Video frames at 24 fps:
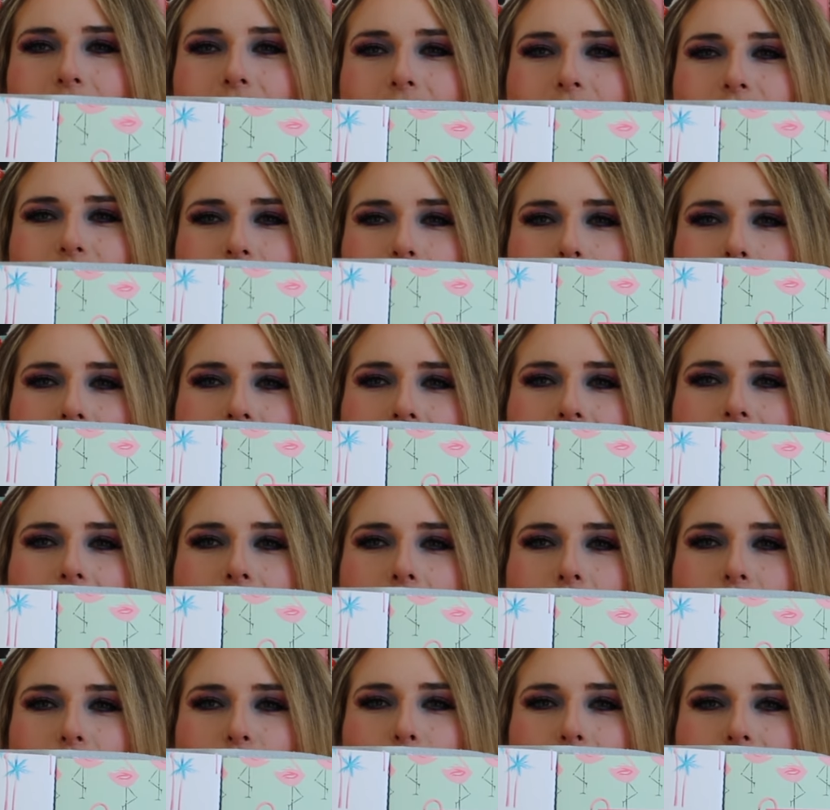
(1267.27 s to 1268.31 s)
So I
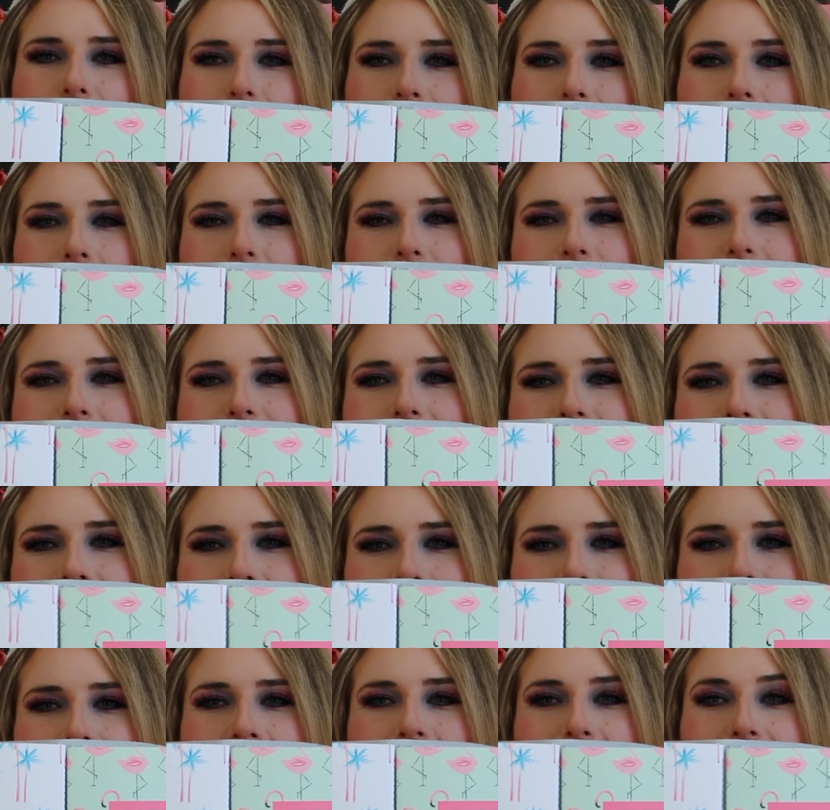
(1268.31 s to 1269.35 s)
have one for every season,